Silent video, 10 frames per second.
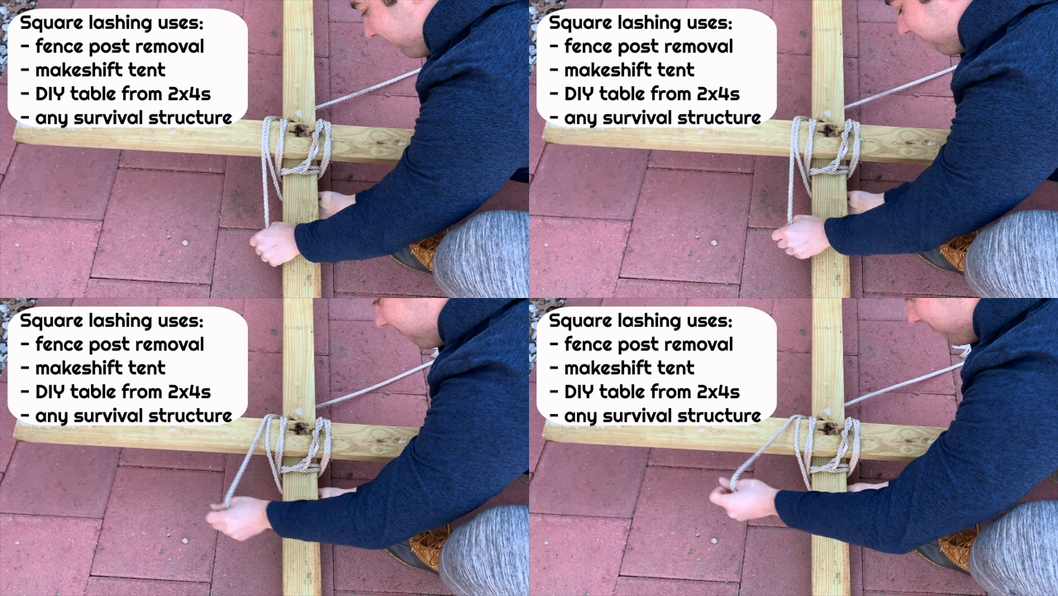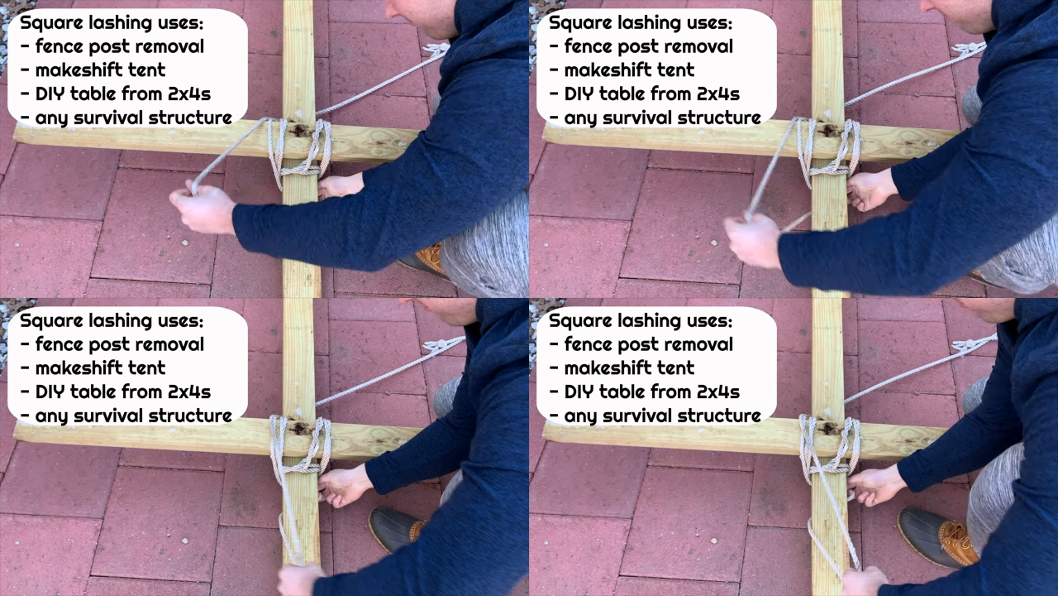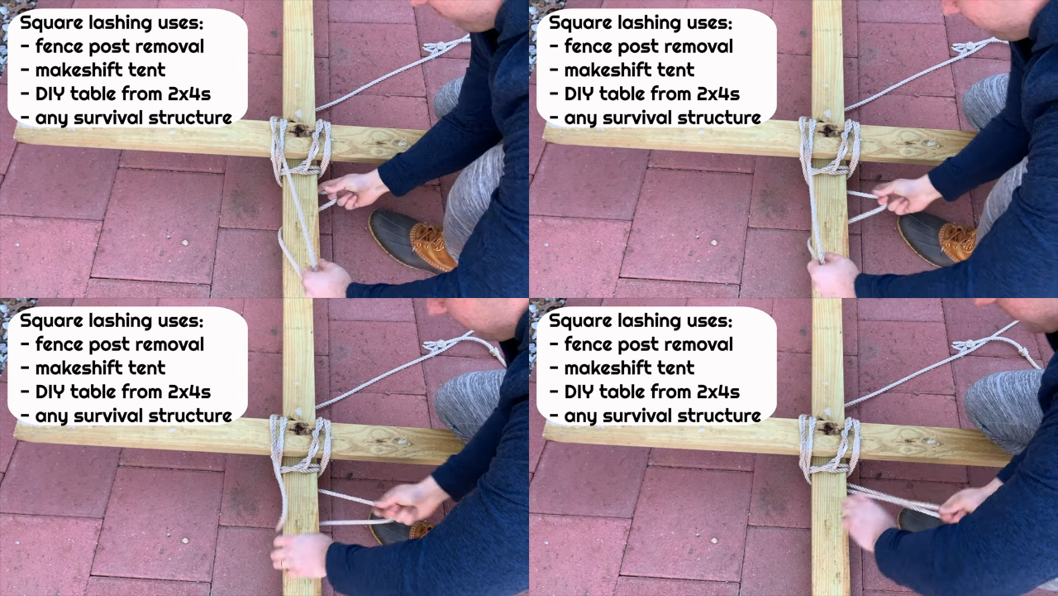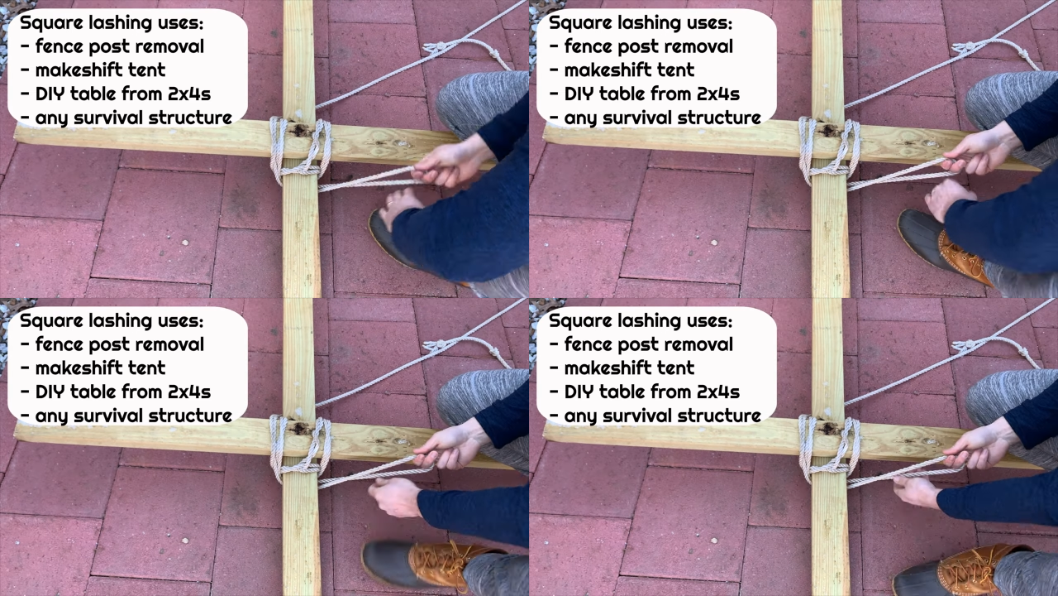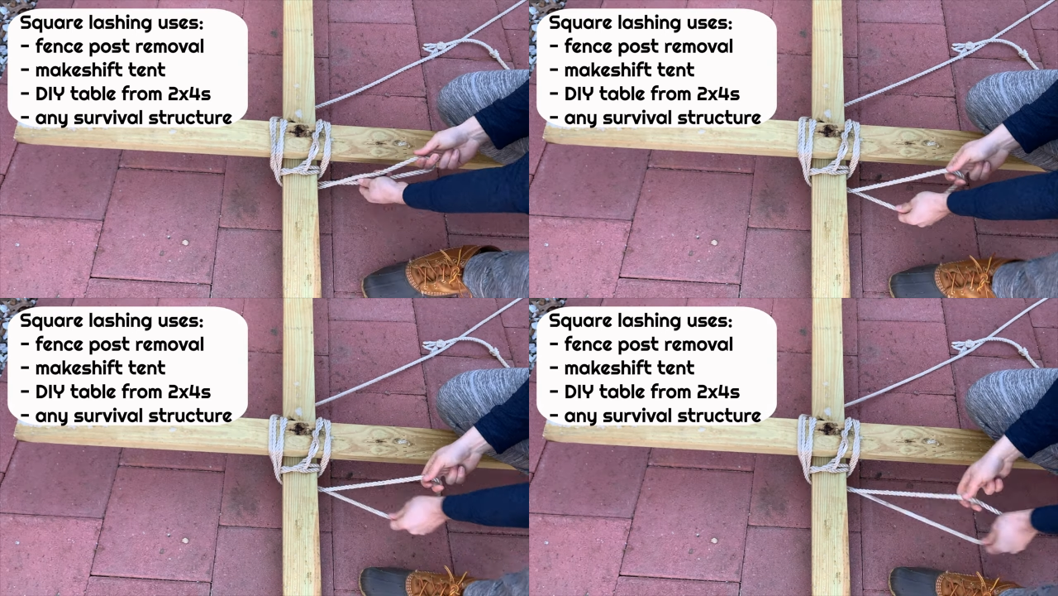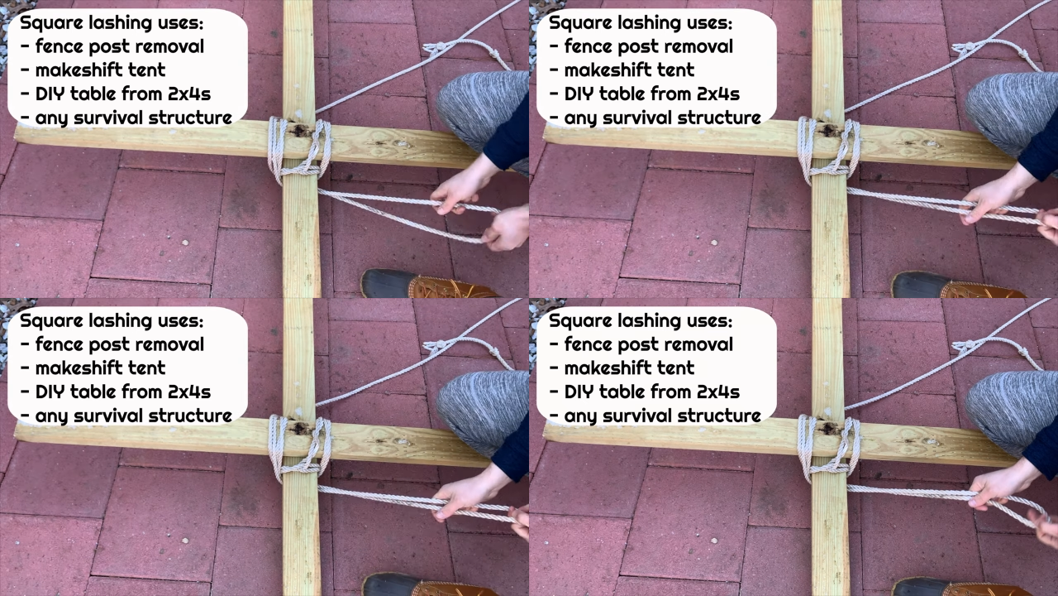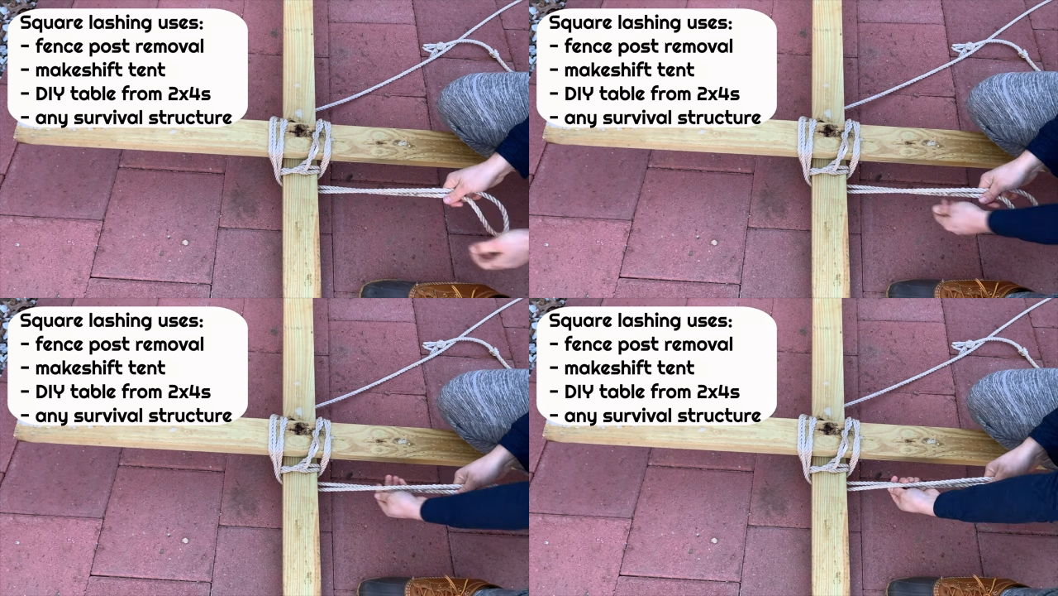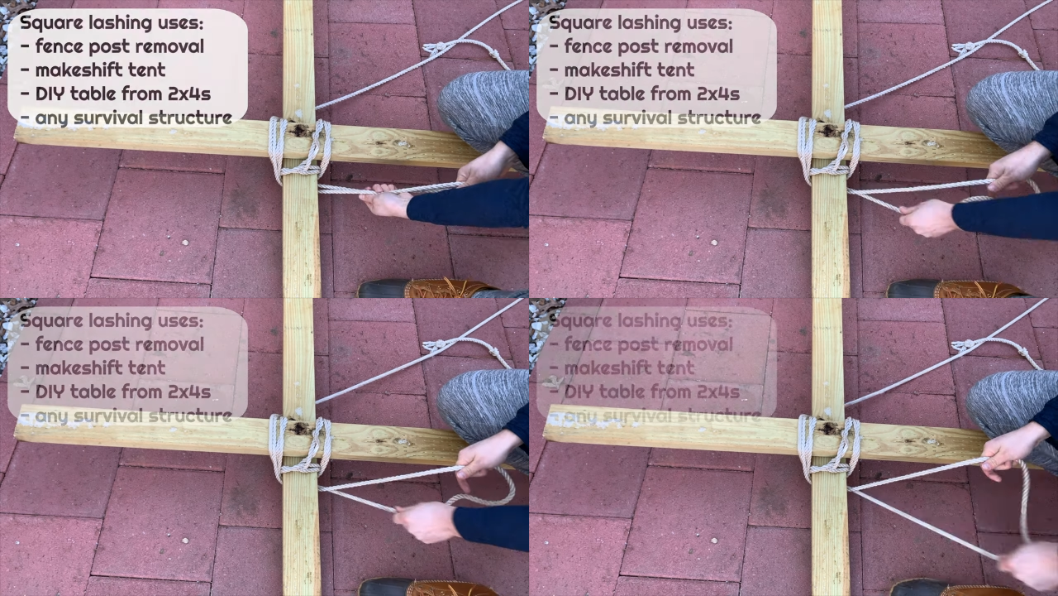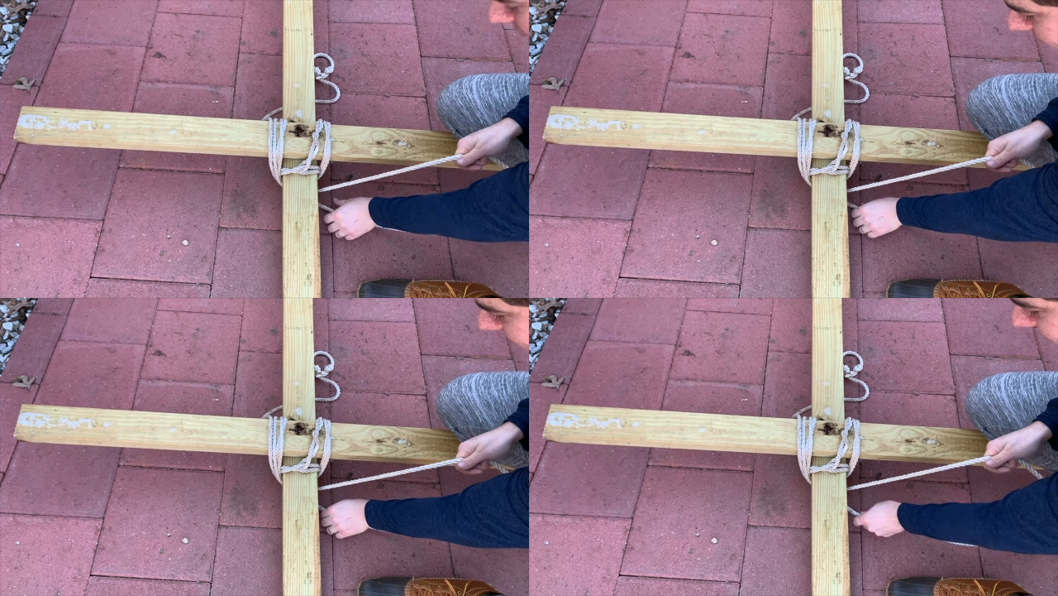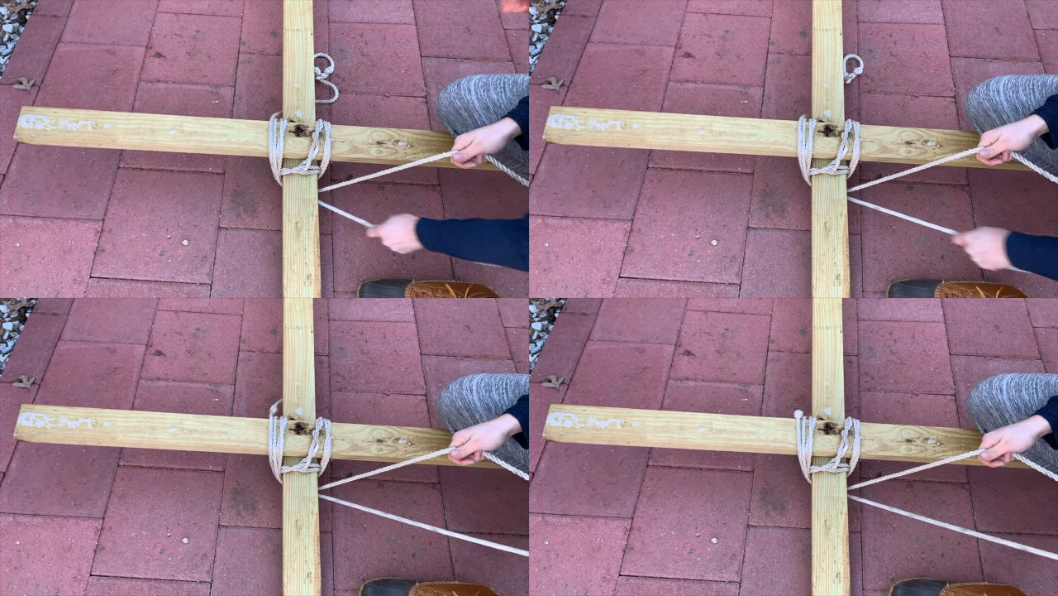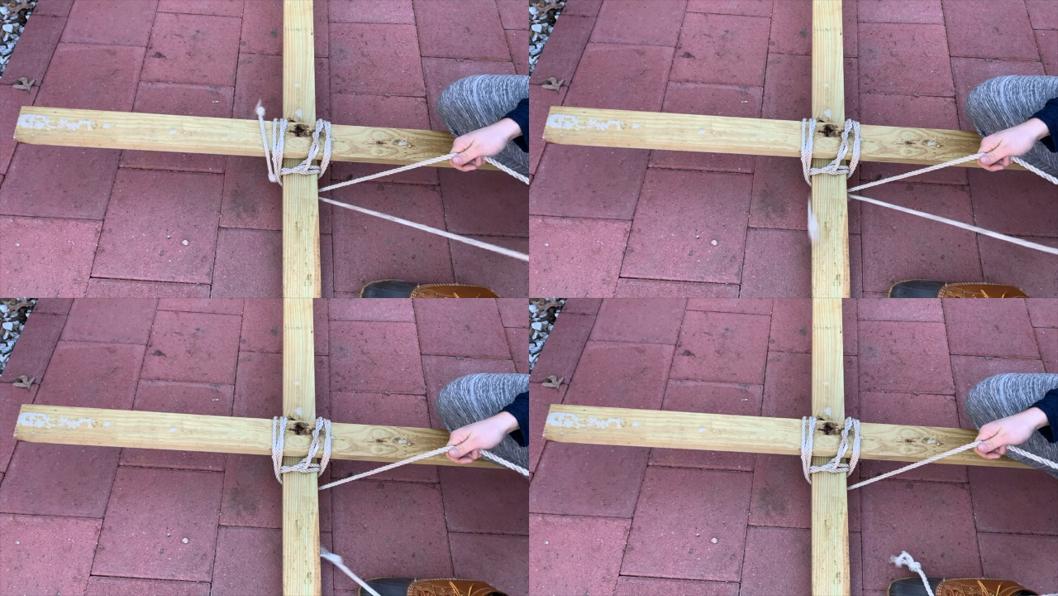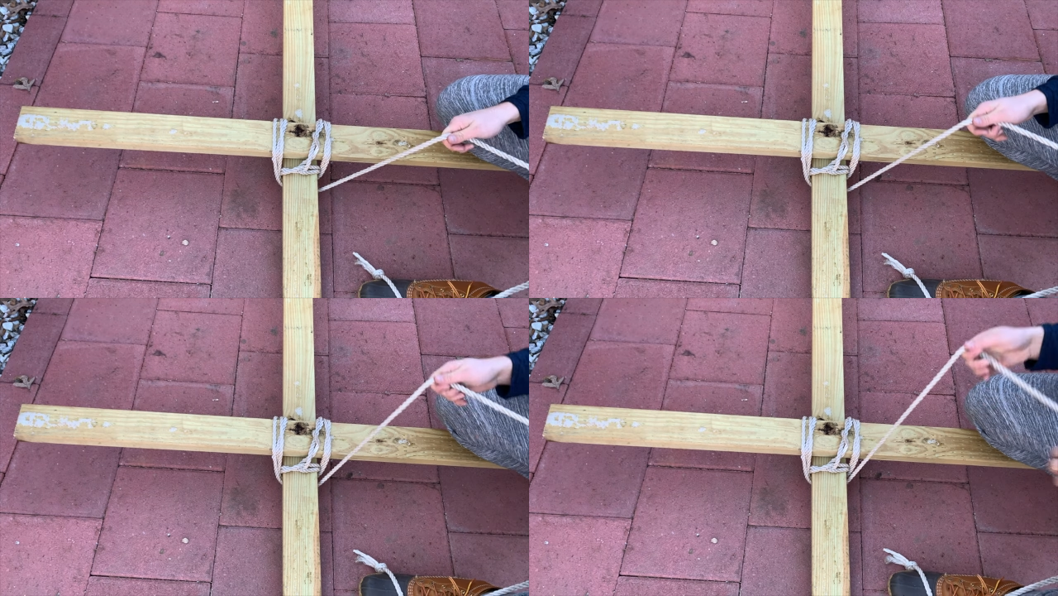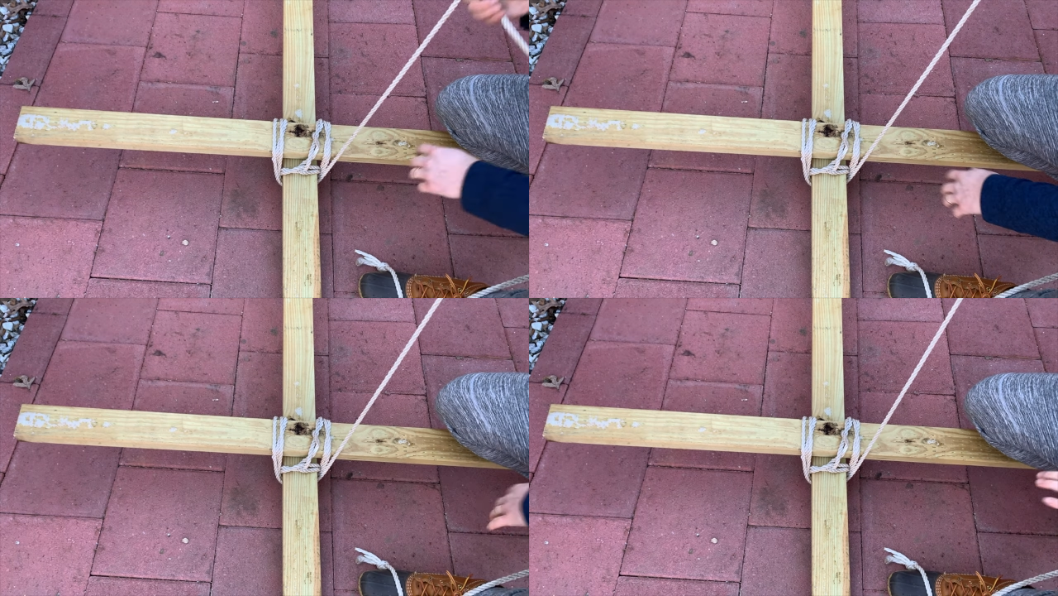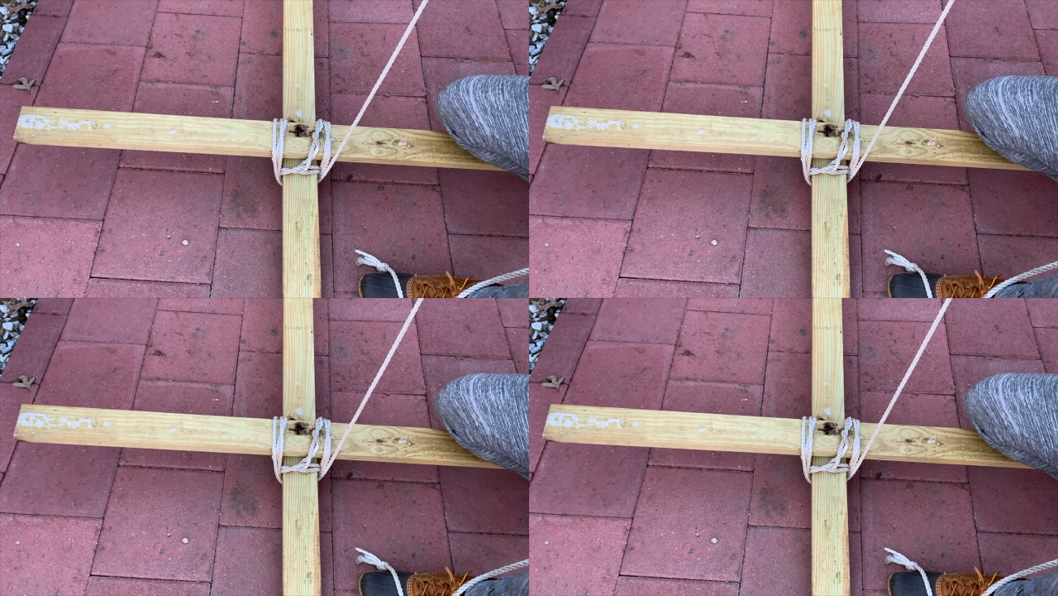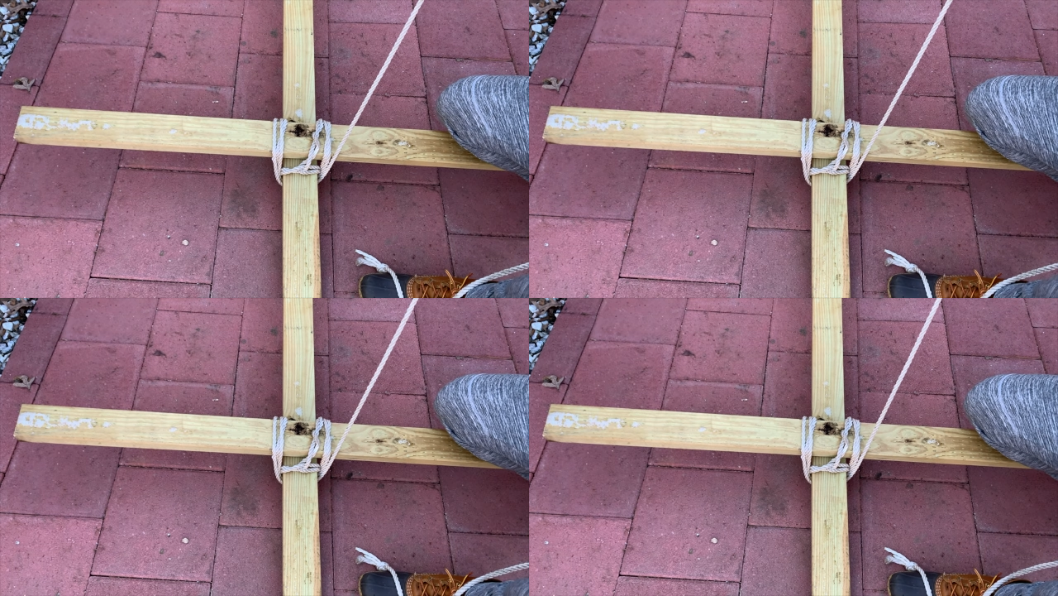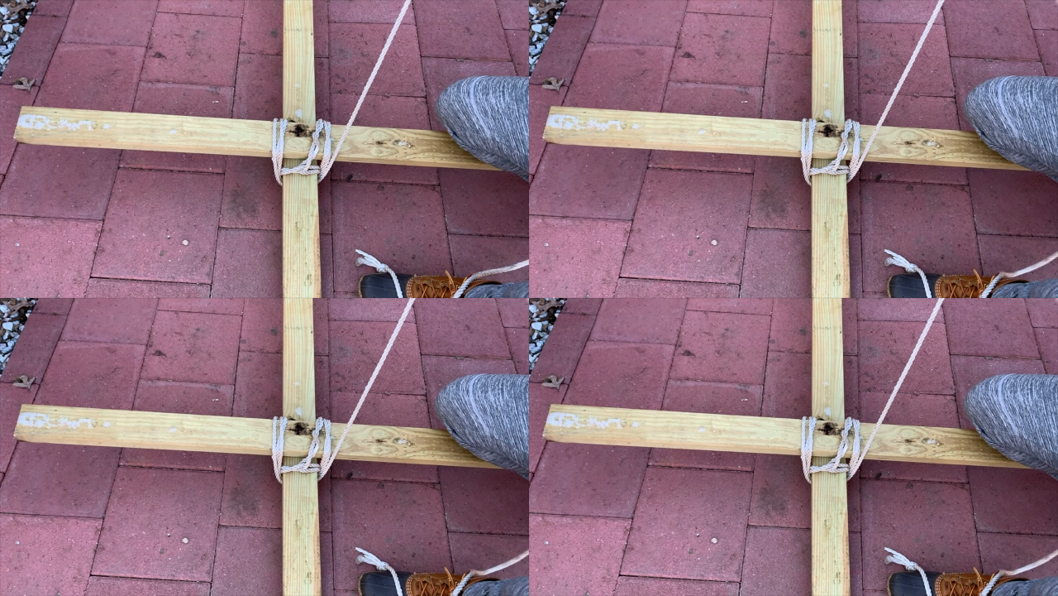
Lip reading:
[unreadable: no face in view]